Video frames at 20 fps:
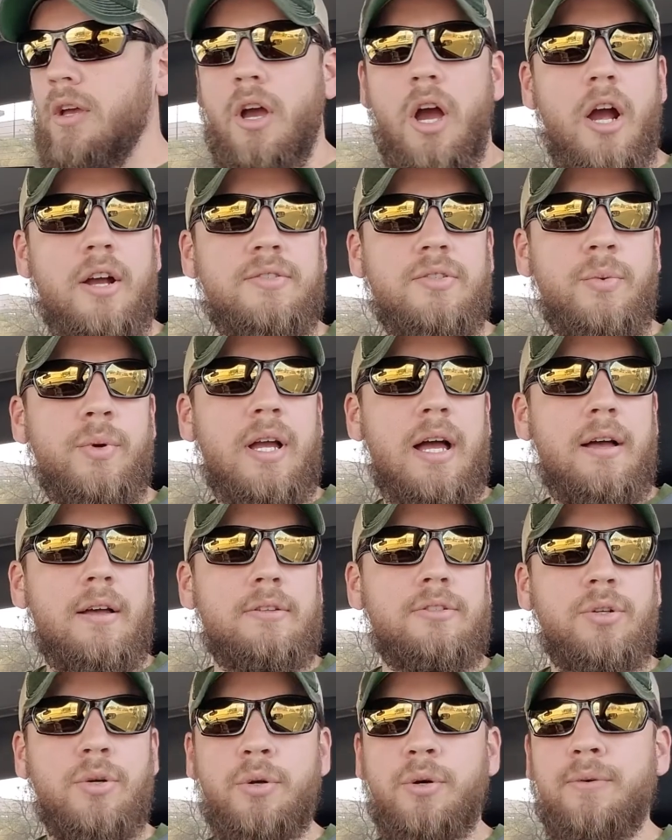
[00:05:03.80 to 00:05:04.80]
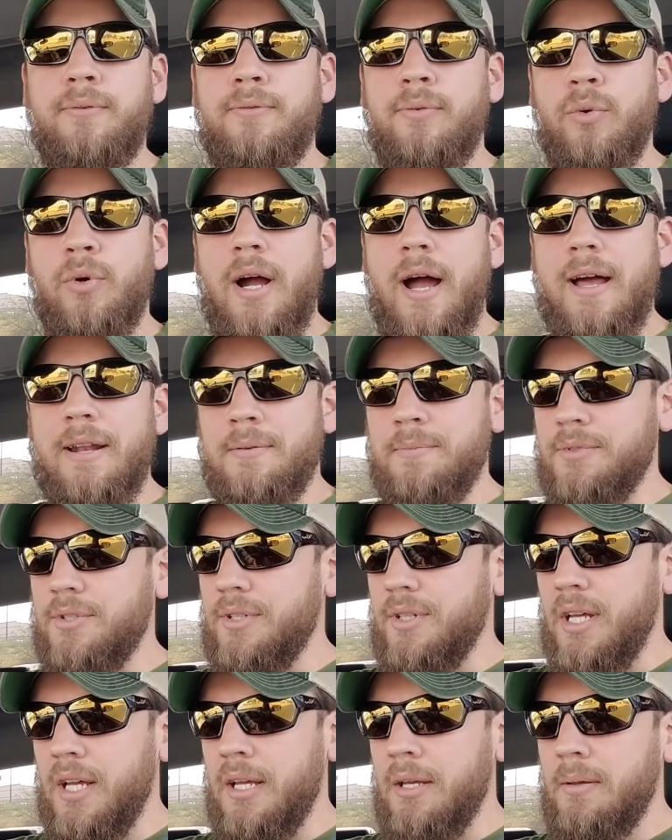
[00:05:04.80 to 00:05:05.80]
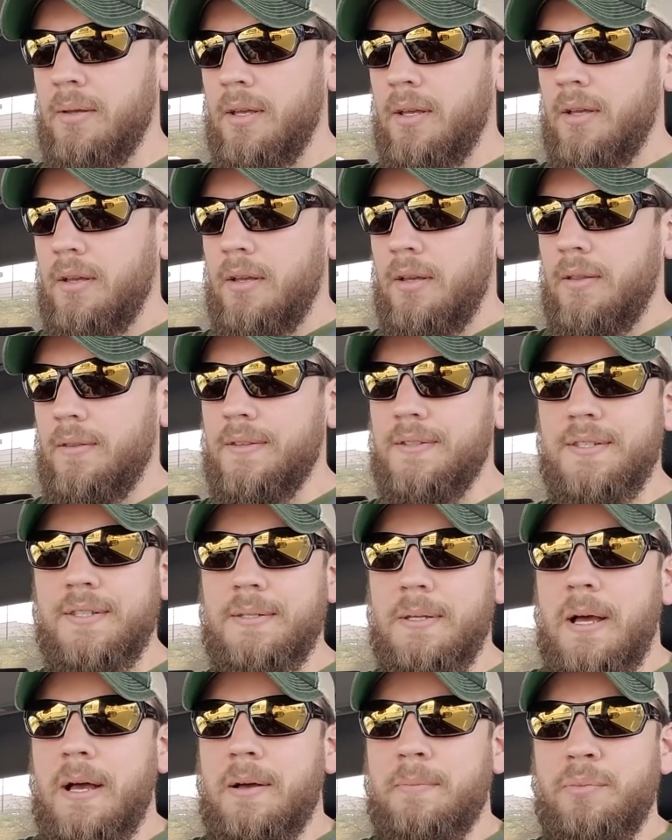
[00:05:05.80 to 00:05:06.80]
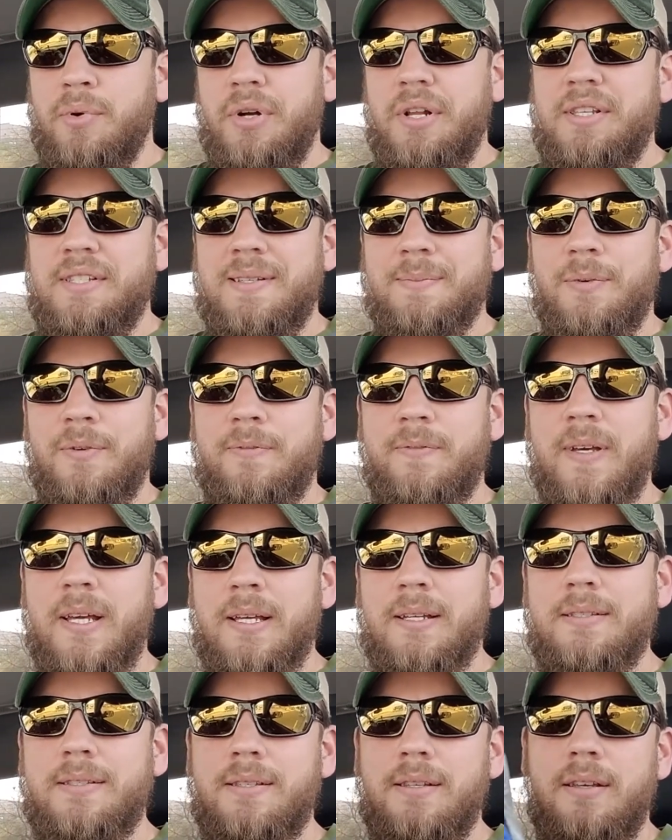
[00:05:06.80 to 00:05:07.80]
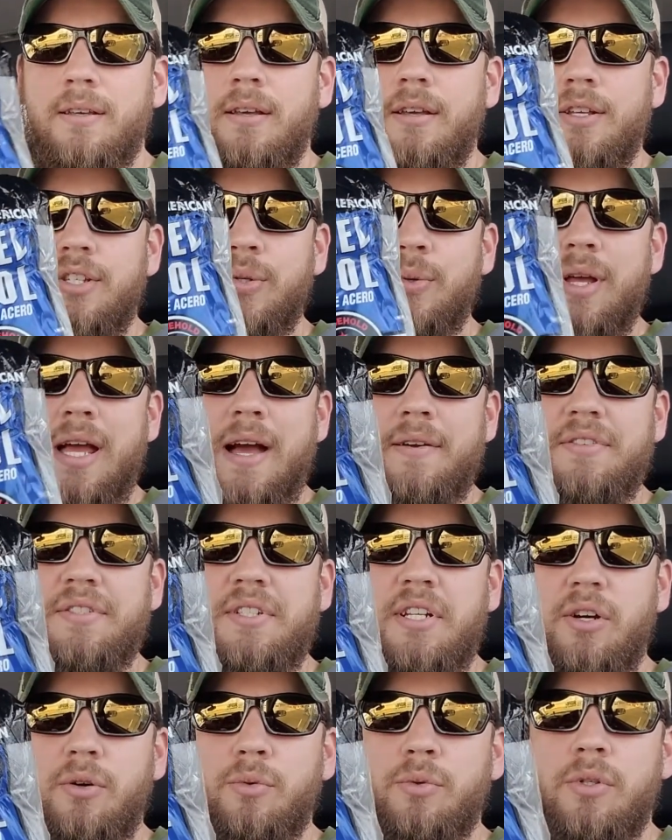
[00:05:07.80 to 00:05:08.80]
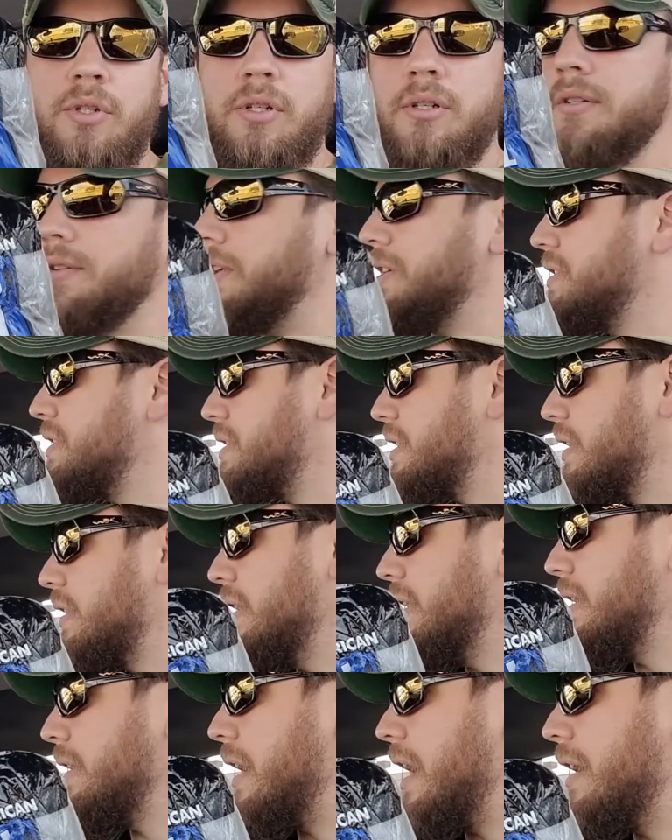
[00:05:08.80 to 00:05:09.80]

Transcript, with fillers: All right, so we got a total of four items today. This is a pretty simple fix. So we have steel wool. This is to clean